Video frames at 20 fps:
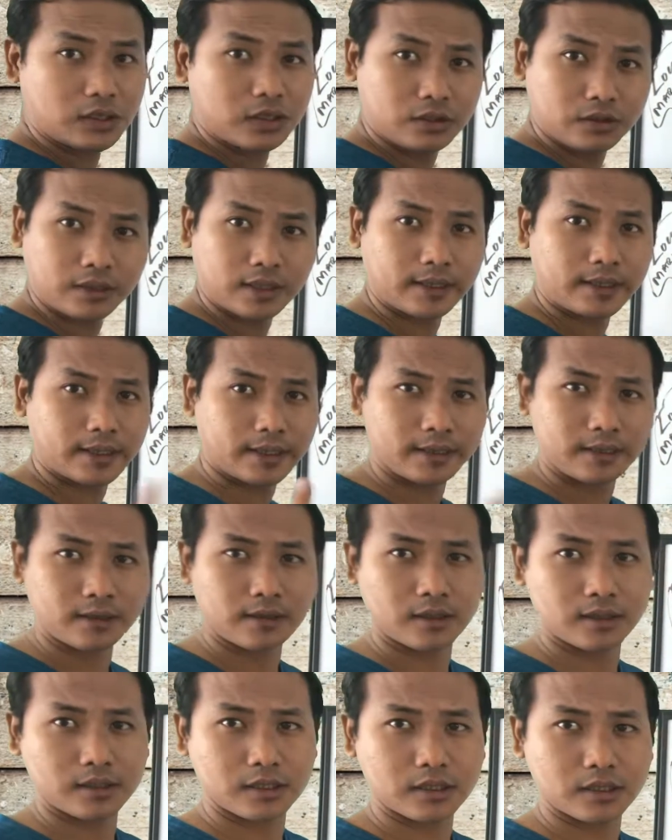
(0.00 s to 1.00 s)
You can get your
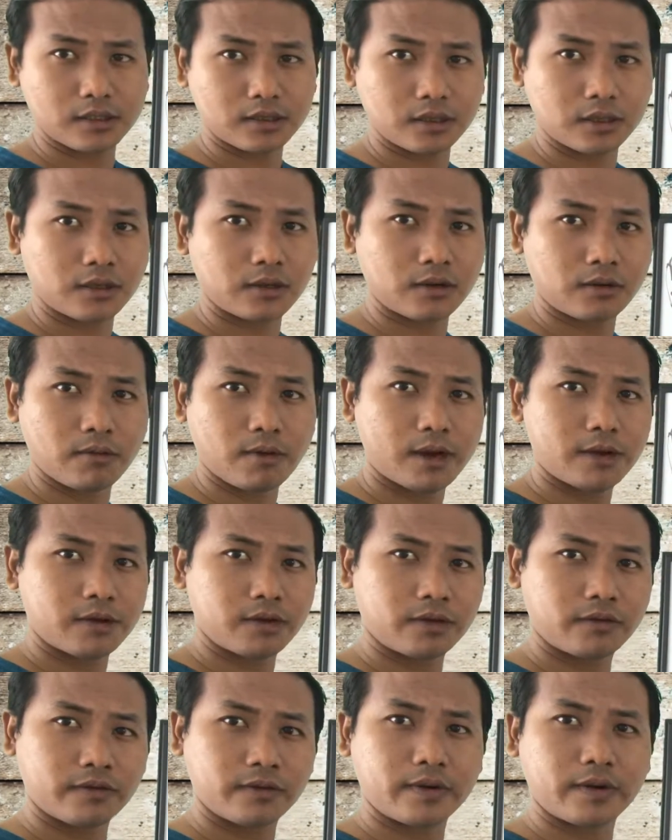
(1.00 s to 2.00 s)
contents. They're gonna write you
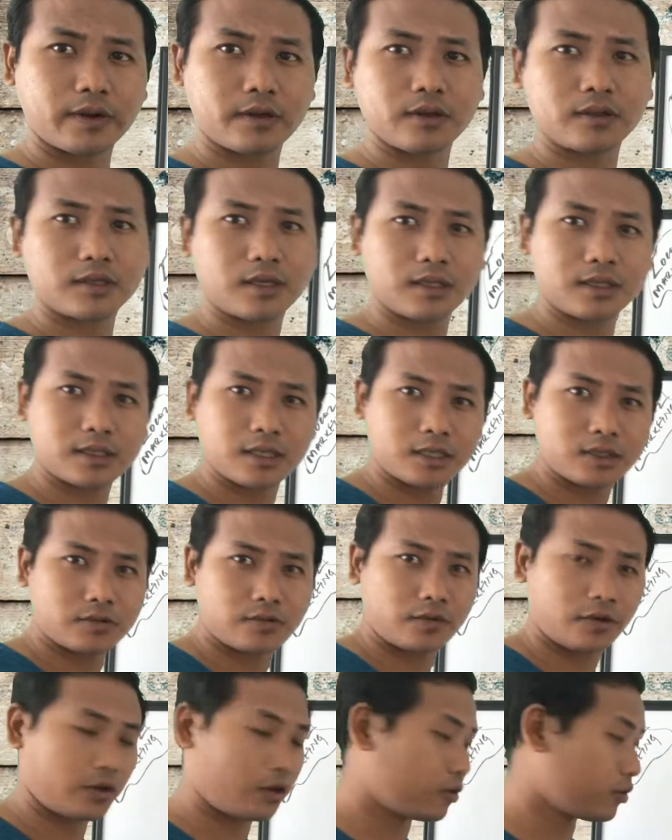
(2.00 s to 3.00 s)
very good contents
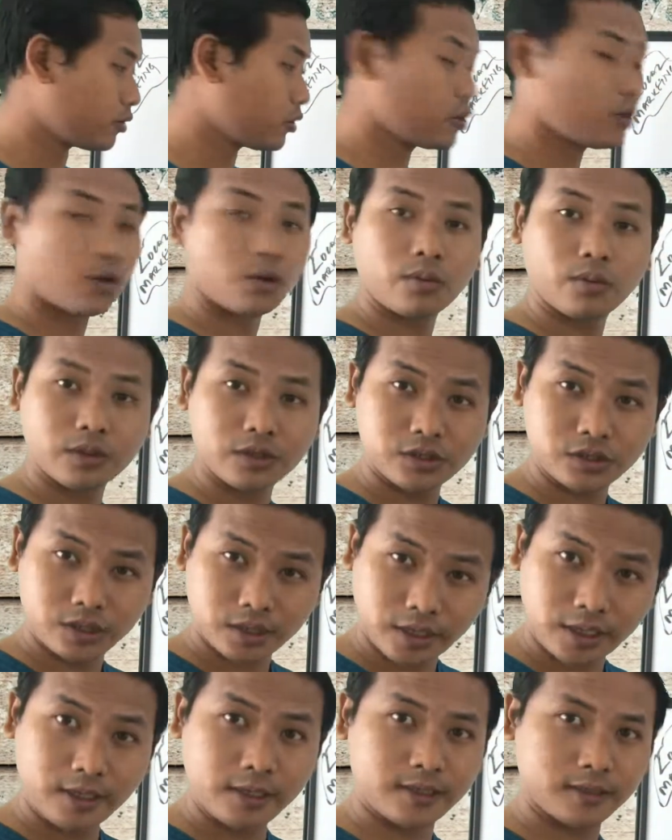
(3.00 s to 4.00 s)
for you, which
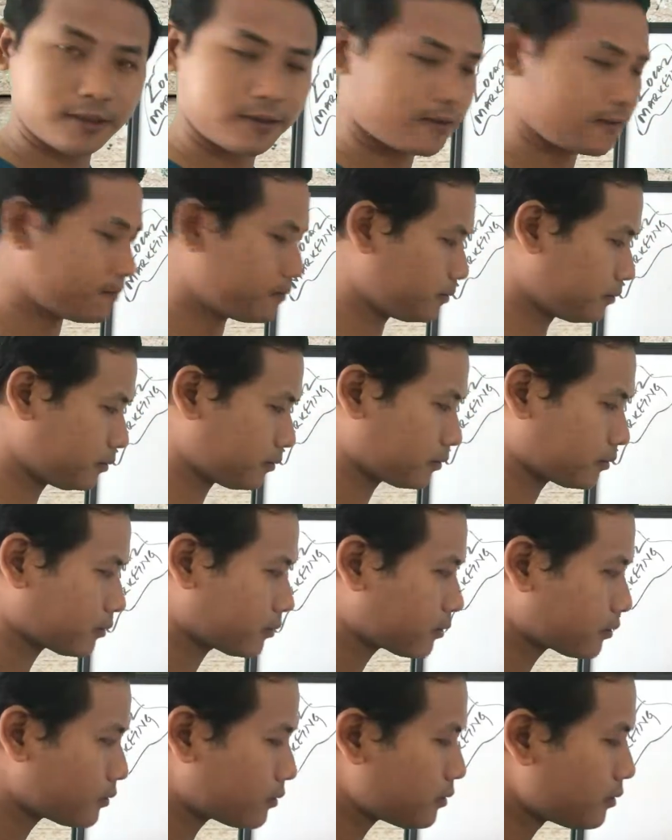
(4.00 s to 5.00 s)
is
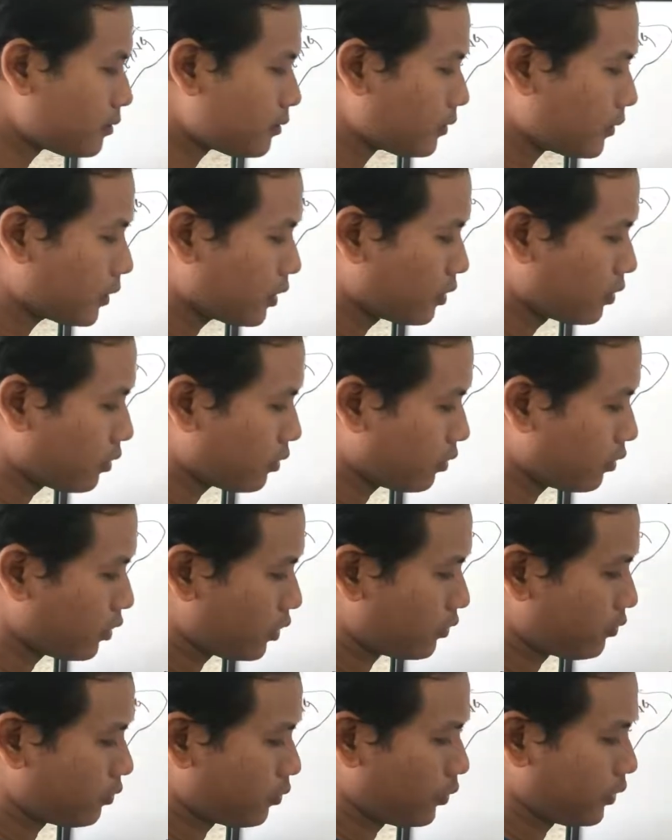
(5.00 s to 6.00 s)

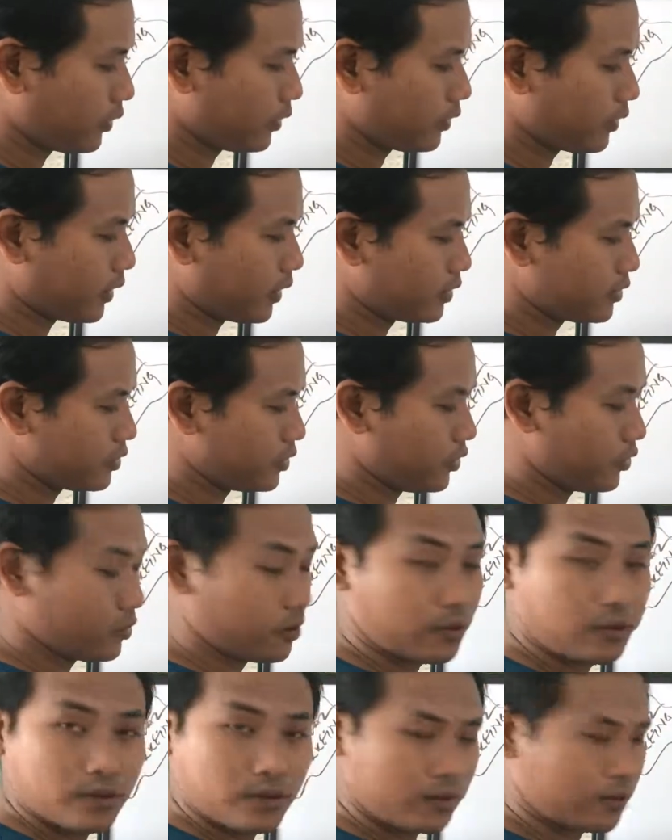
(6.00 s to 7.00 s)
good with SEO.
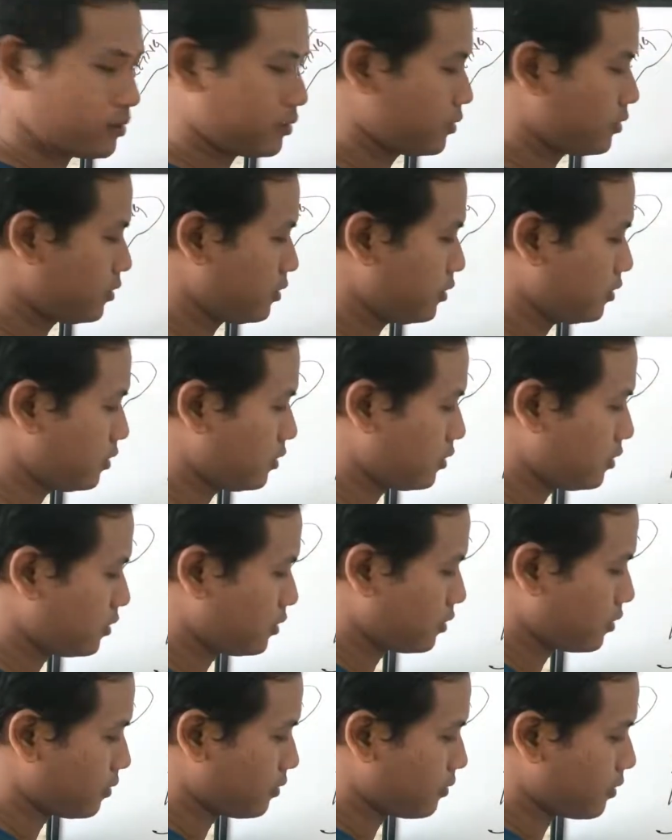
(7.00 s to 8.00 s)

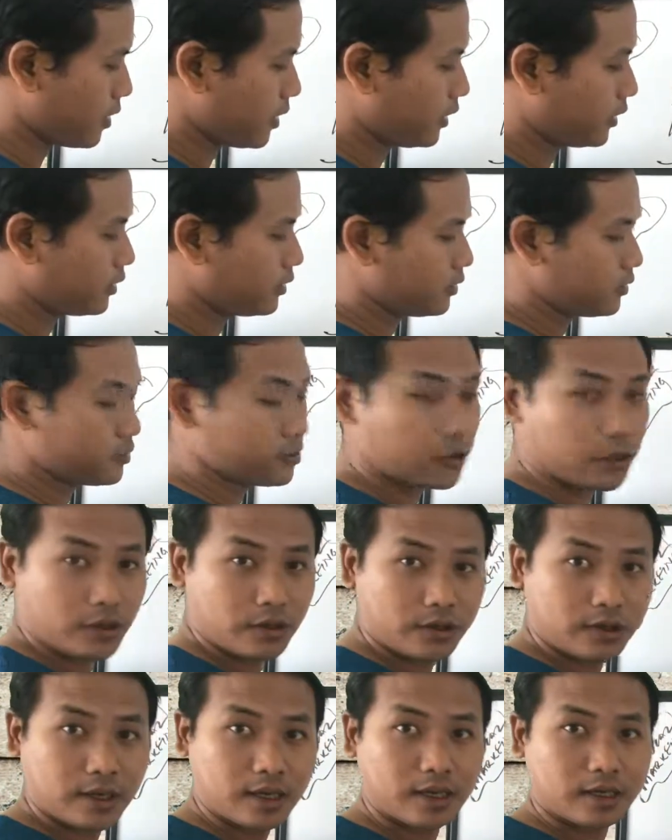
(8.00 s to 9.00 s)
Right. So you
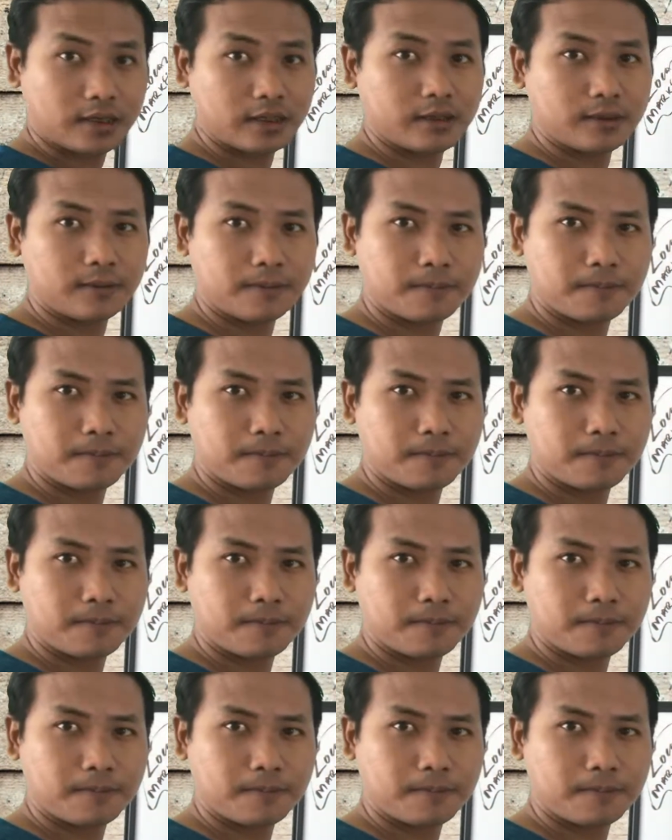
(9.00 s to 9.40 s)
got it.